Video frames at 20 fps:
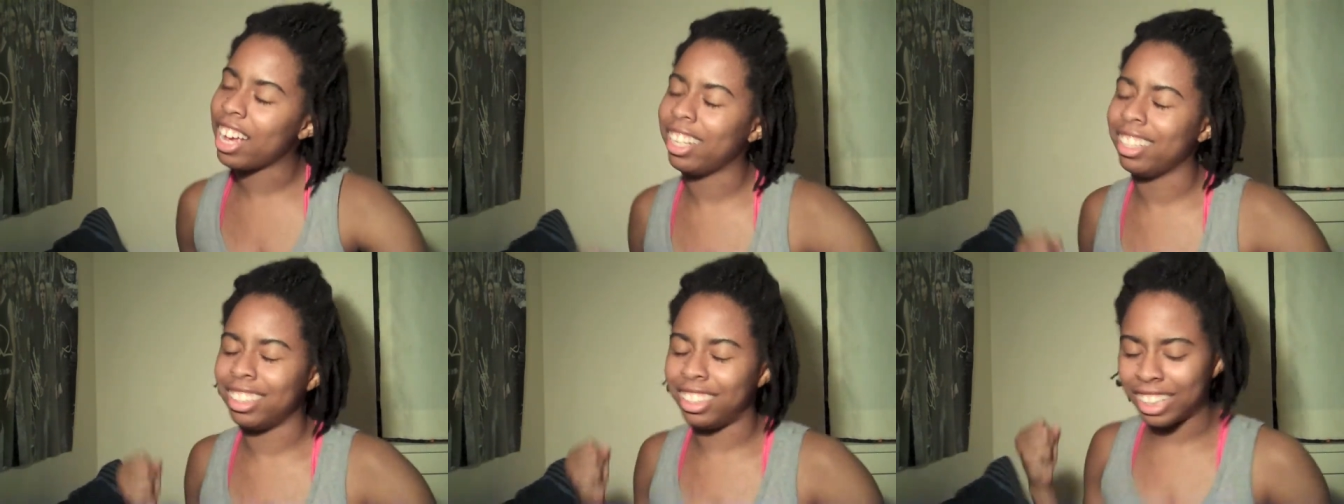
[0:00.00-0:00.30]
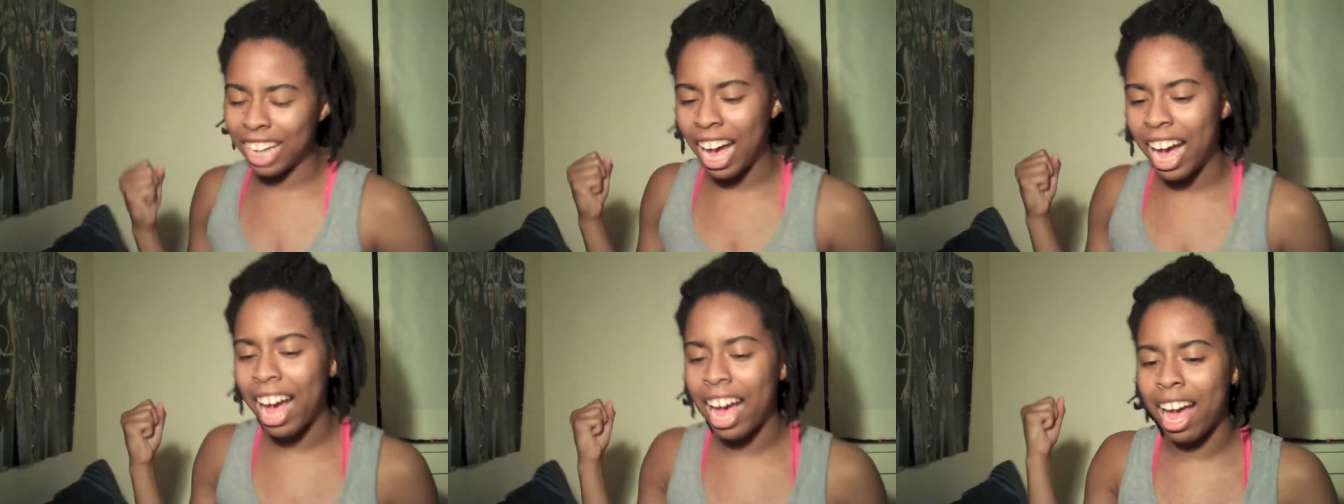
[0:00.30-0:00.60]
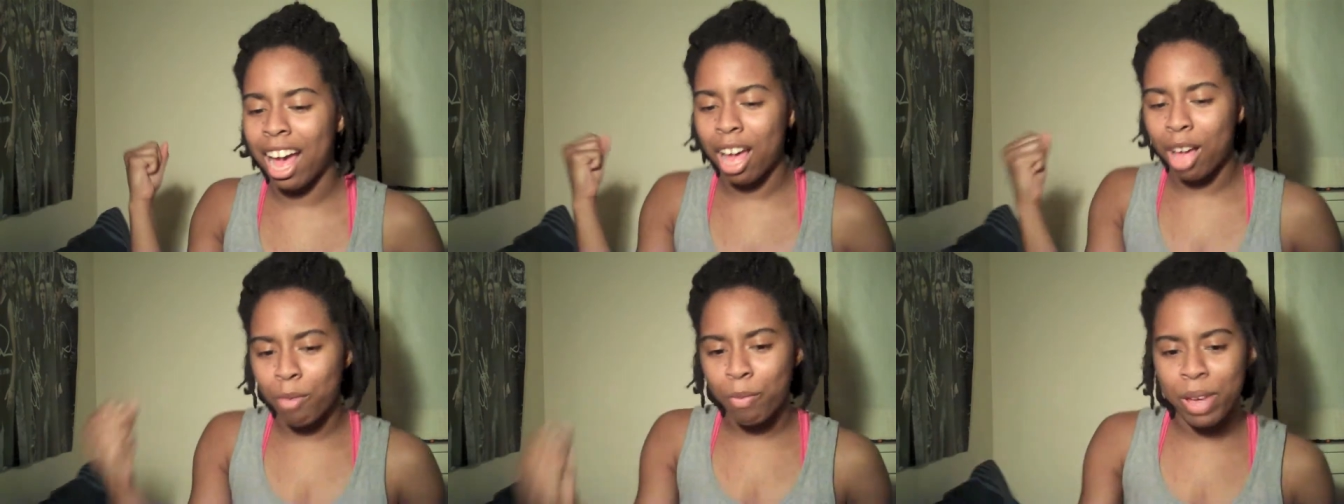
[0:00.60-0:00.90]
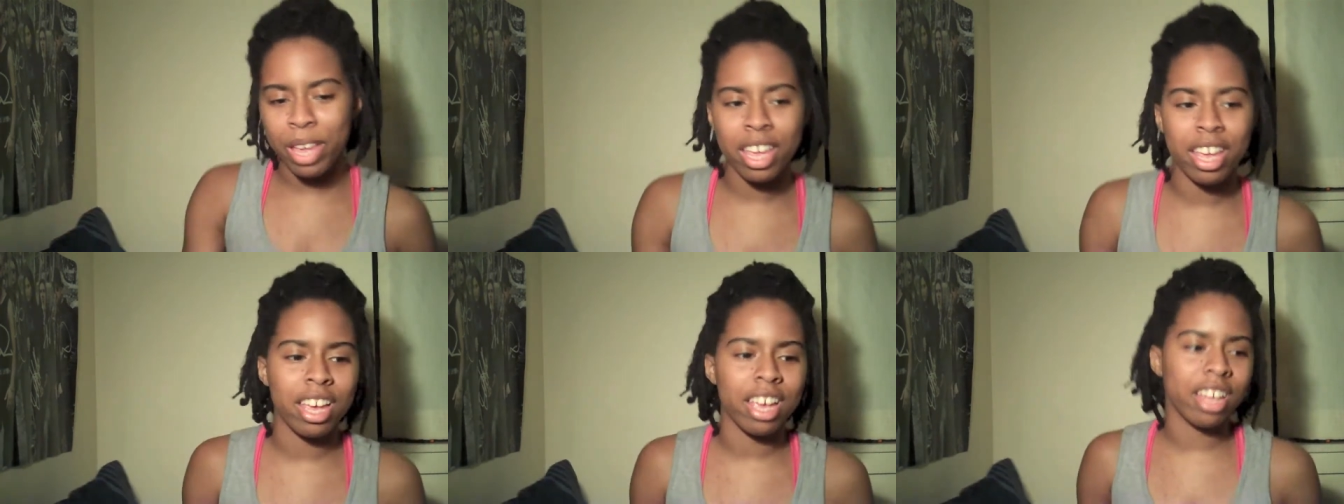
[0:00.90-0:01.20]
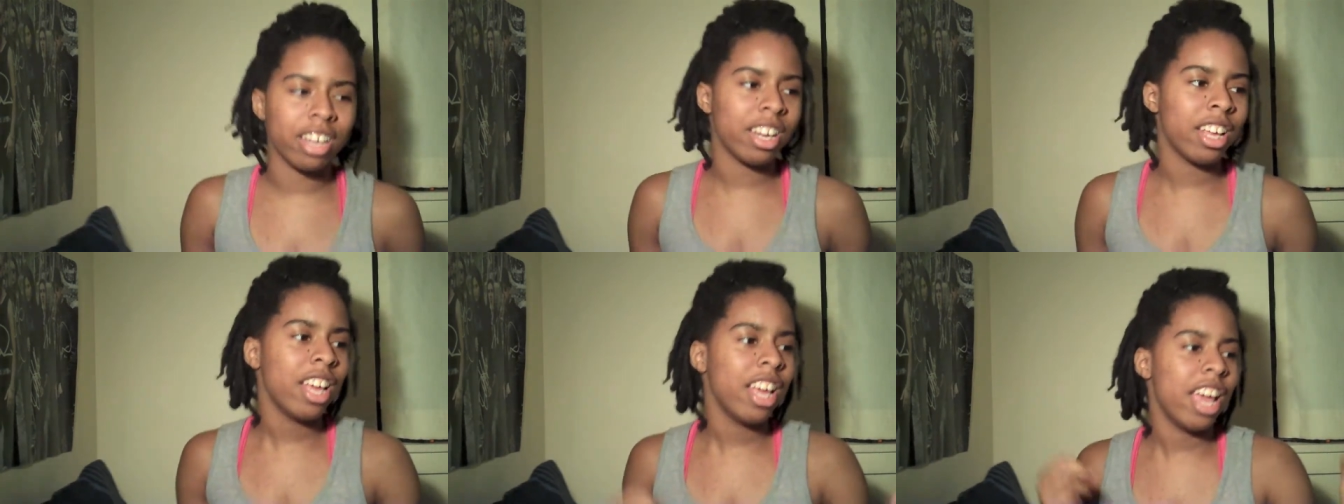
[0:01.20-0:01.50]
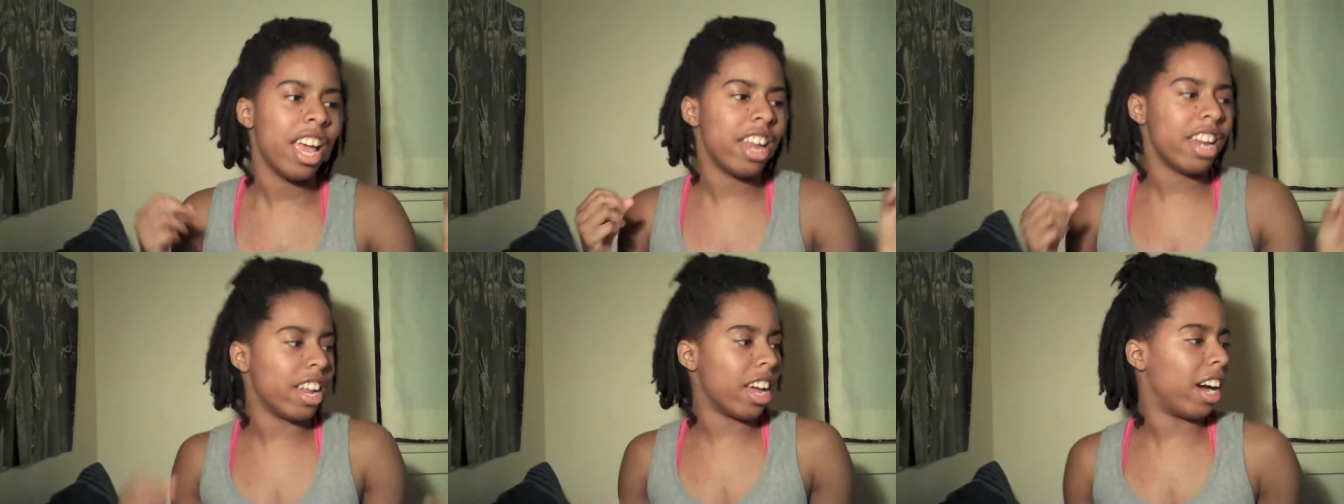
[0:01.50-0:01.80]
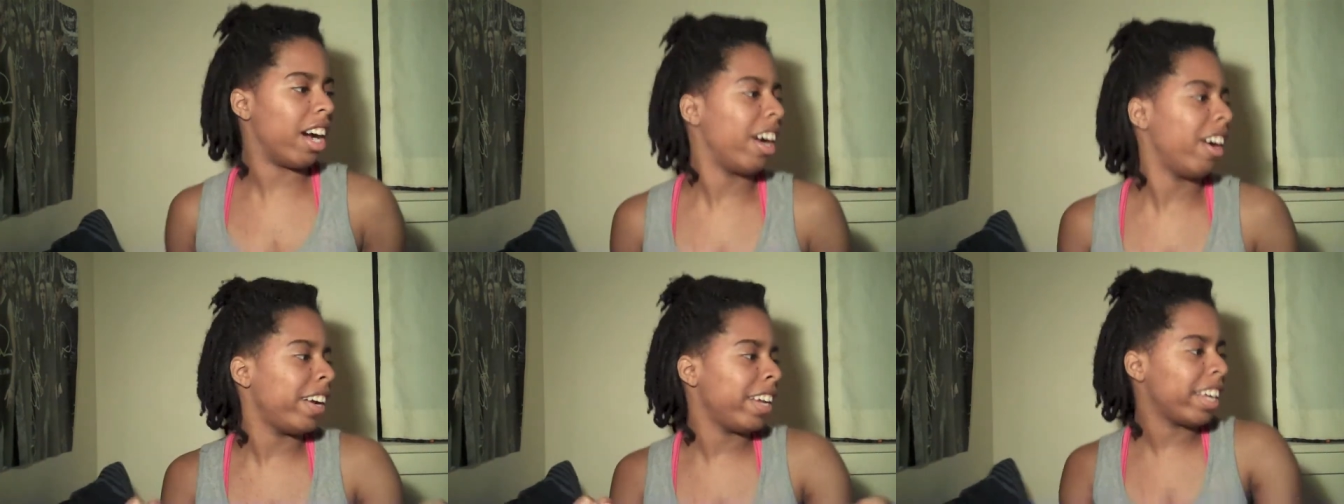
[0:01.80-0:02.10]
and Tywin, and
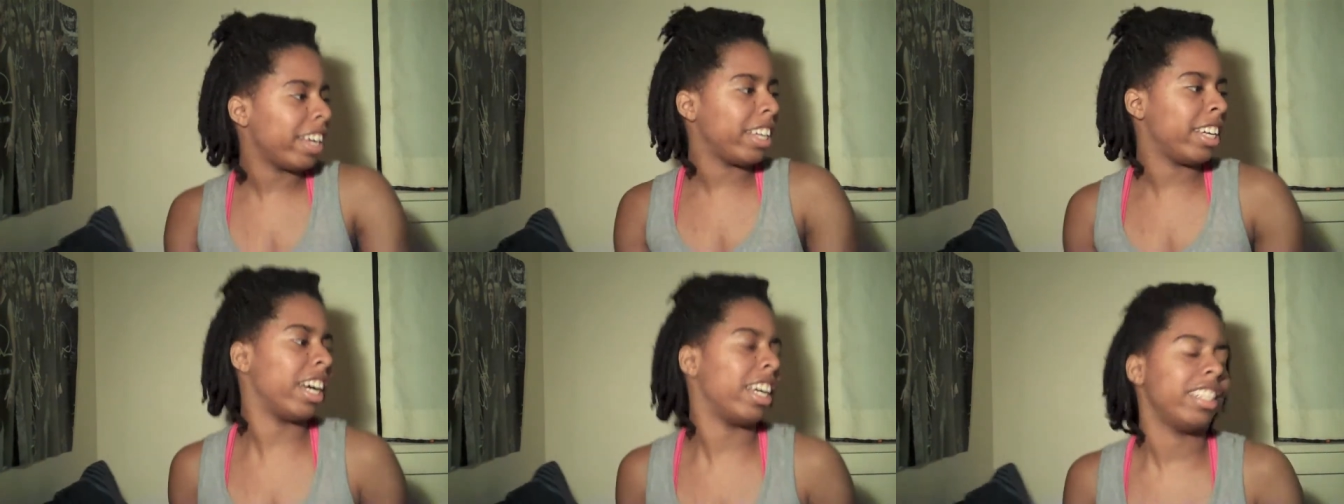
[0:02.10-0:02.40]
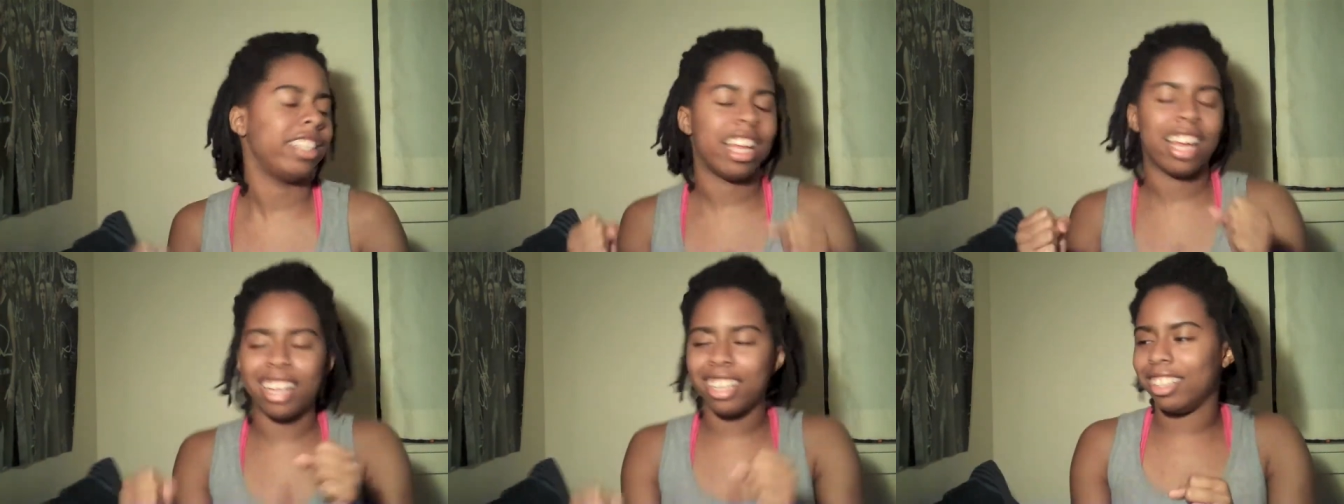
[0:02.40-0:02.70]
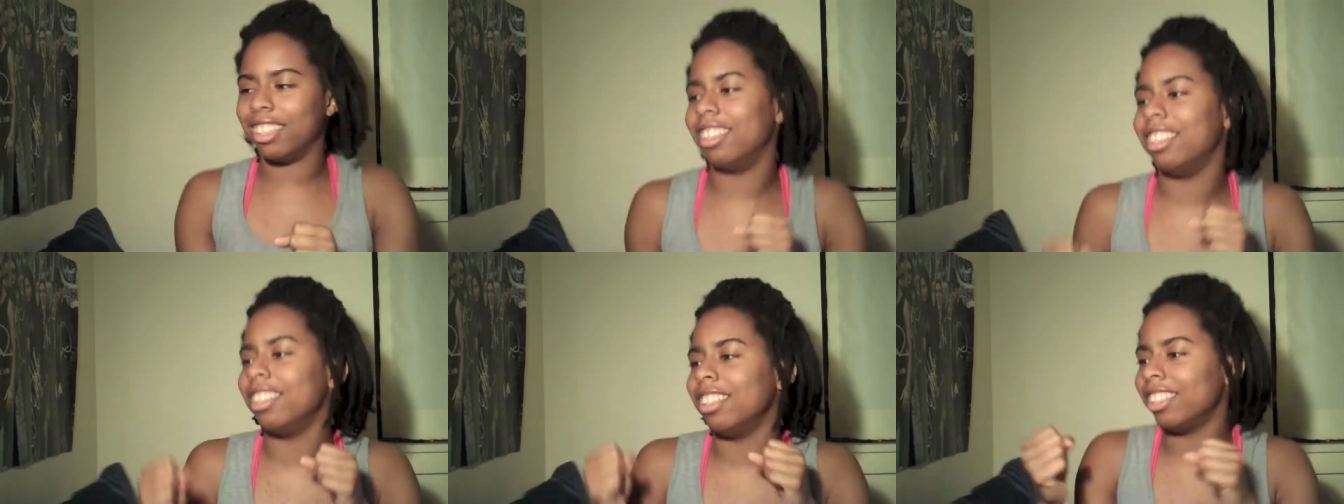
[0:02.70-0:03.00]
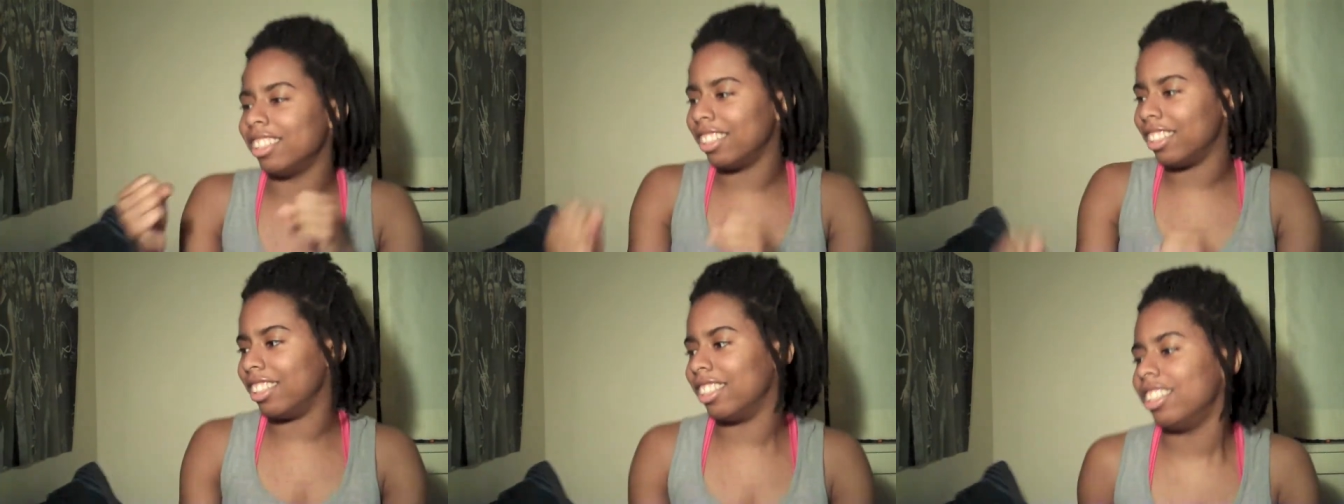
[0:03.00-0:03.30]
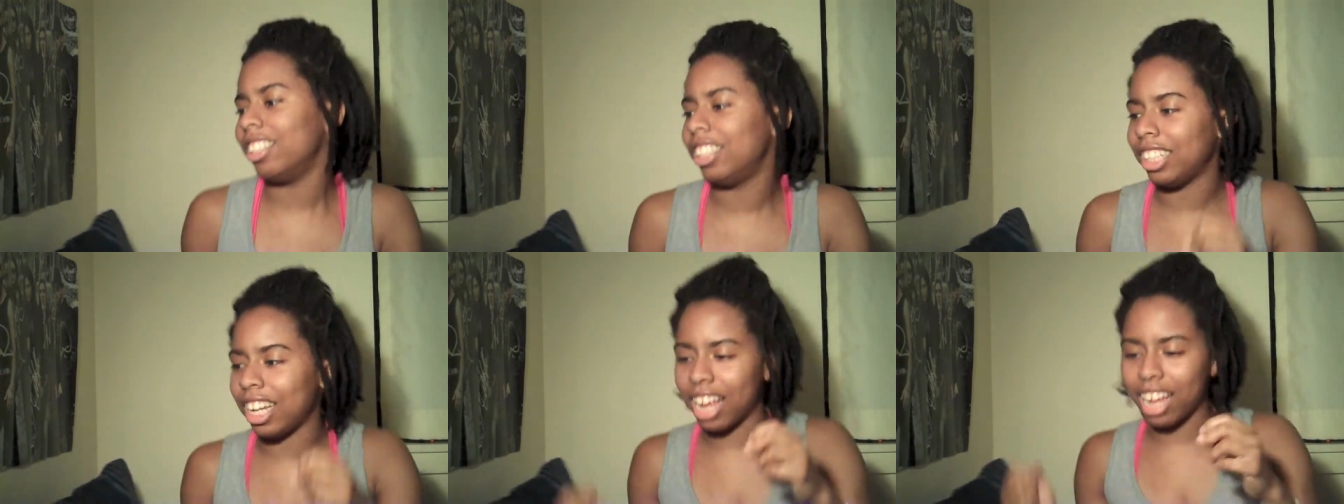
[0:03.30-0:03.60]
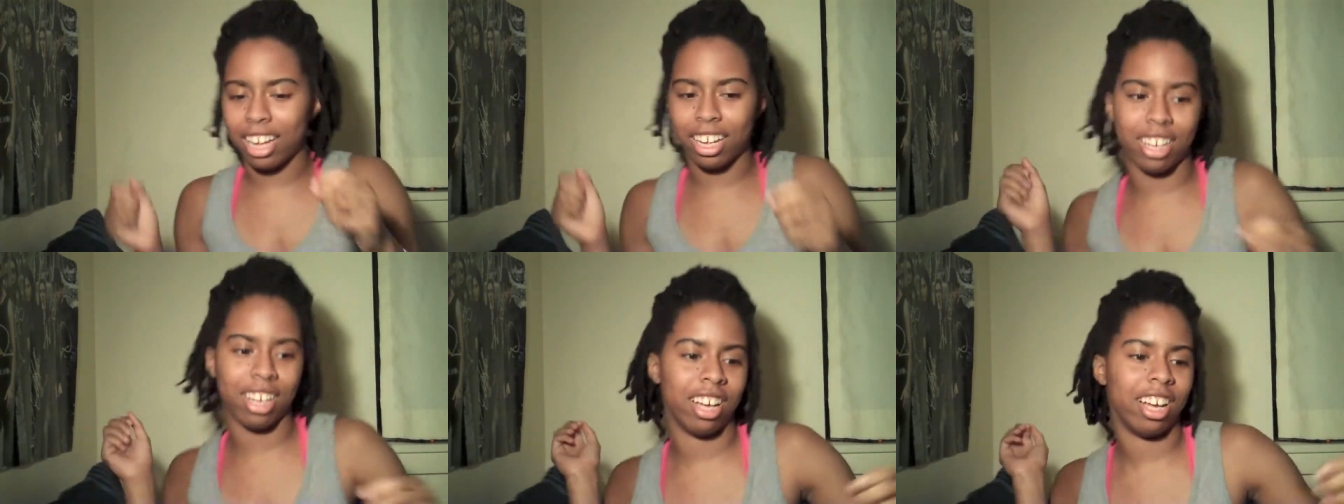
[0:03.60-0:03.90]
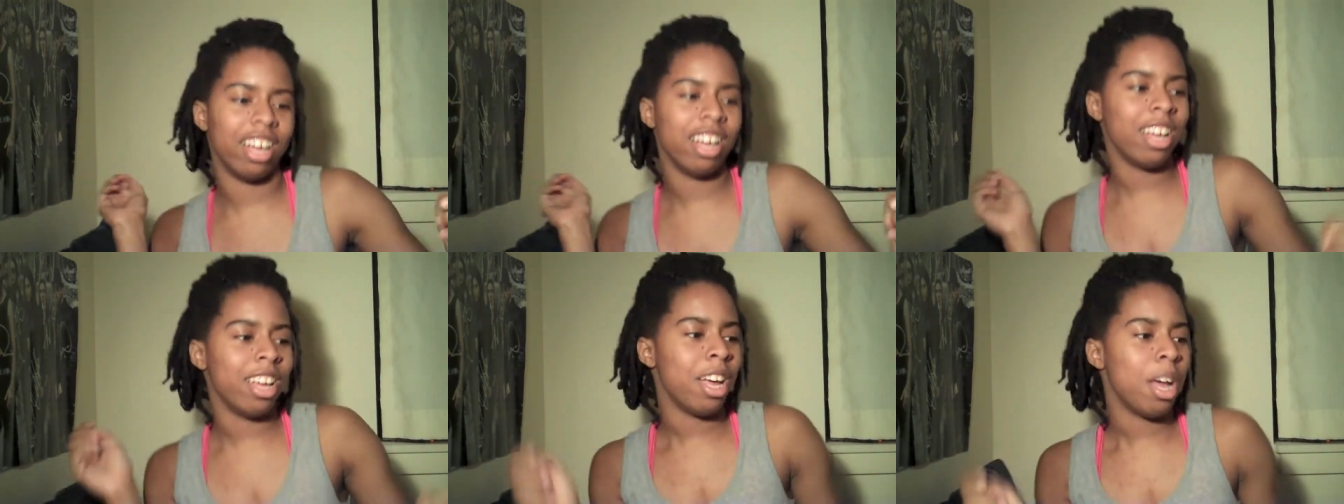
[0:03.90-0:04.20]
Arya got that, mm, and she's like,
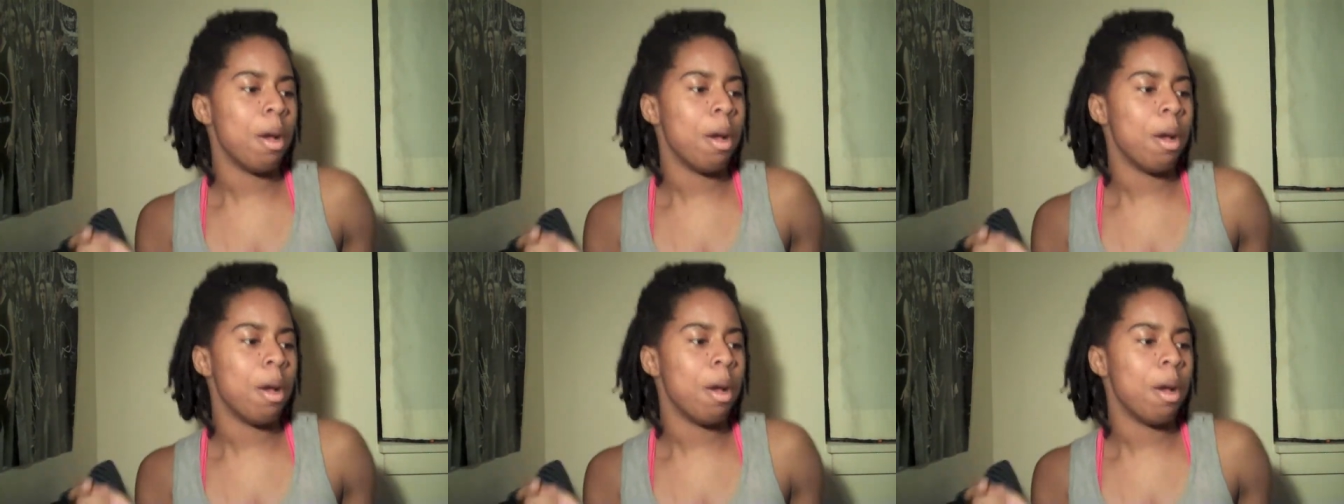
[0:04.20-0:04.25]
ah,